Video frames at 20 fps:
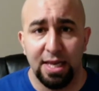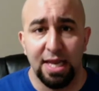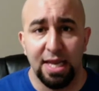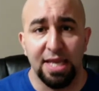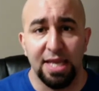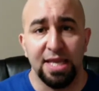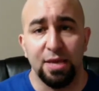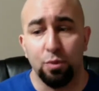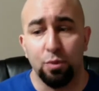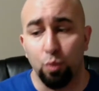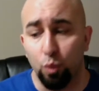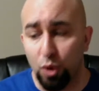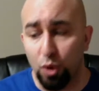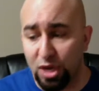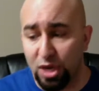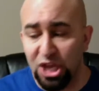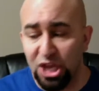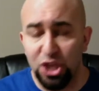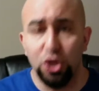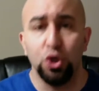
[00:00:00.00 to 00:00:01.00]
And then what
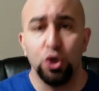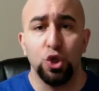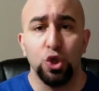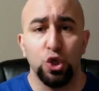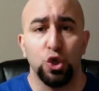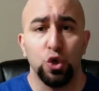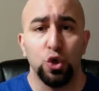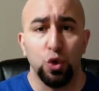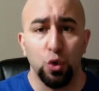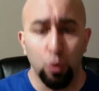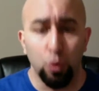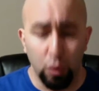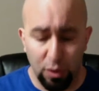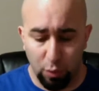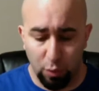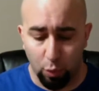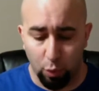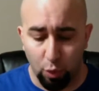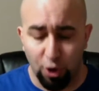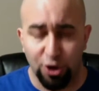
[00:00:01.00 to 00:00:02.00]
can you do
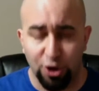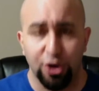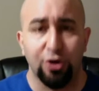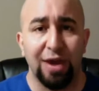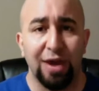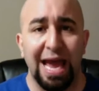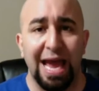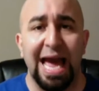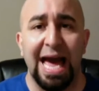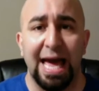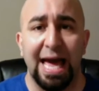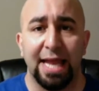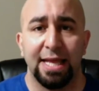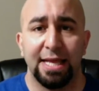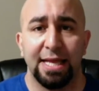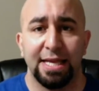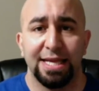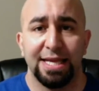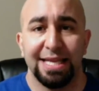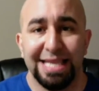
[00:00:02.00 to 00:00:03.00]
with where you're at?
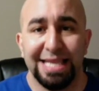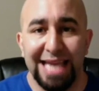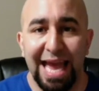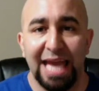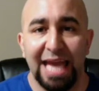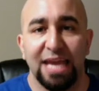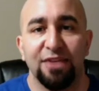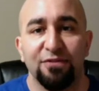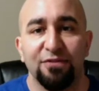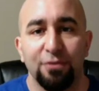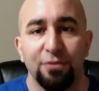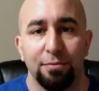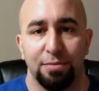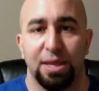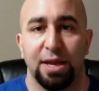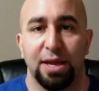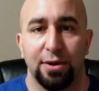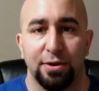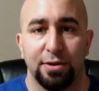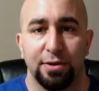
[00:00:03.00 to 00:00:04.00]
Take it from
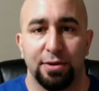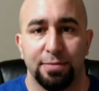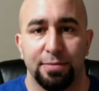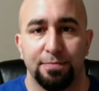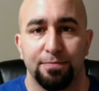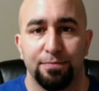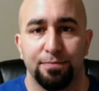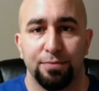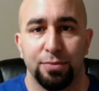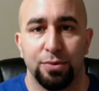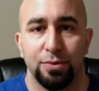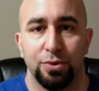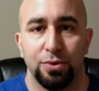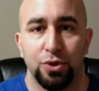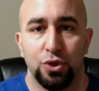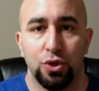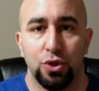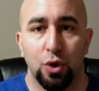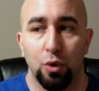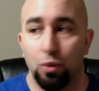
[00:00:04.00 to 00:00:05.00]
there.
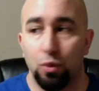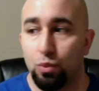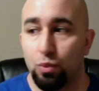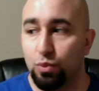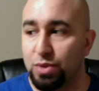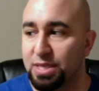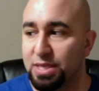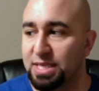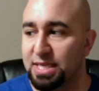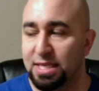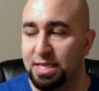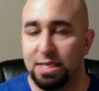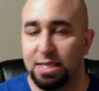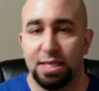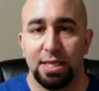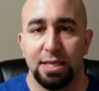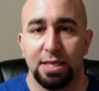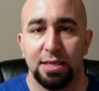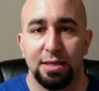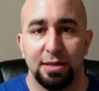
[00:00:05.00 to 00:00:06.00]
Don't resist.
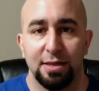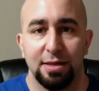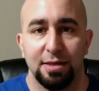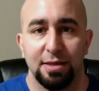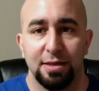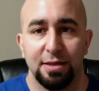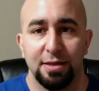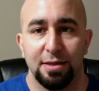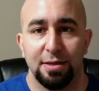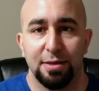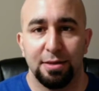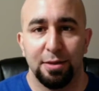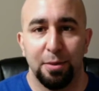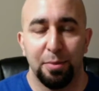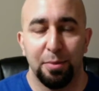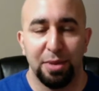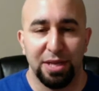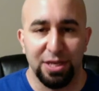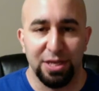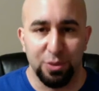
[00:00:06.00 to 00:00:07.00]

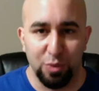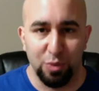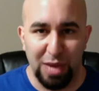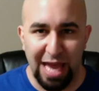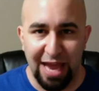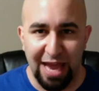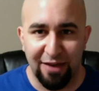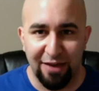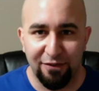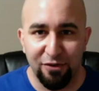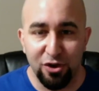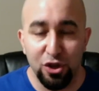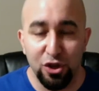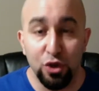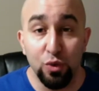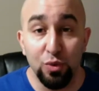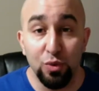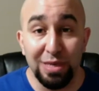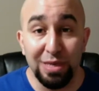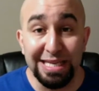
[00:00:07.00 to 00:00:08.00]
Because whatever
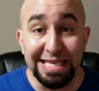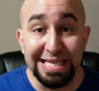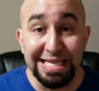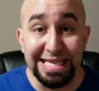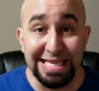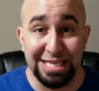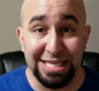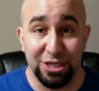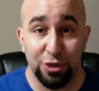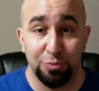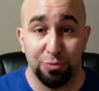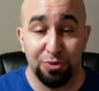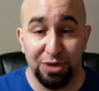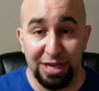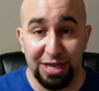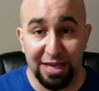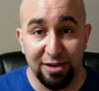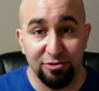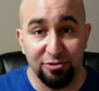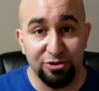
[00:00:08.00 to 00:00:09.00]
you resist, you're
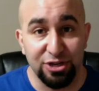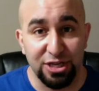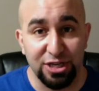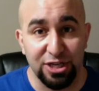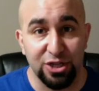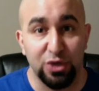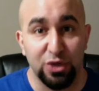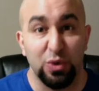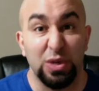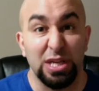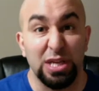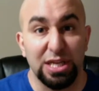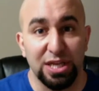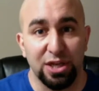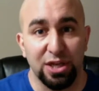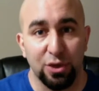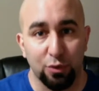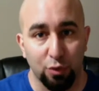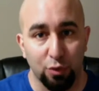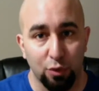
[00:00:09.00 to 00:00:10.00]
putting energy into, and it's
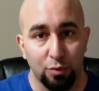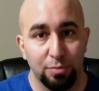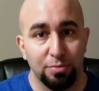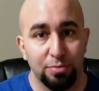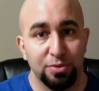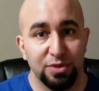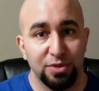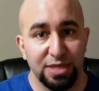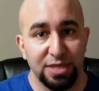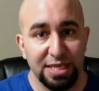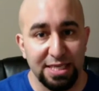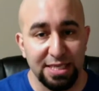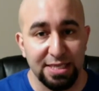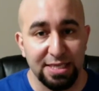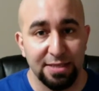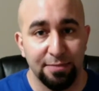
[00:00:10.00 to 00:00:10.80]
going to grow and persist.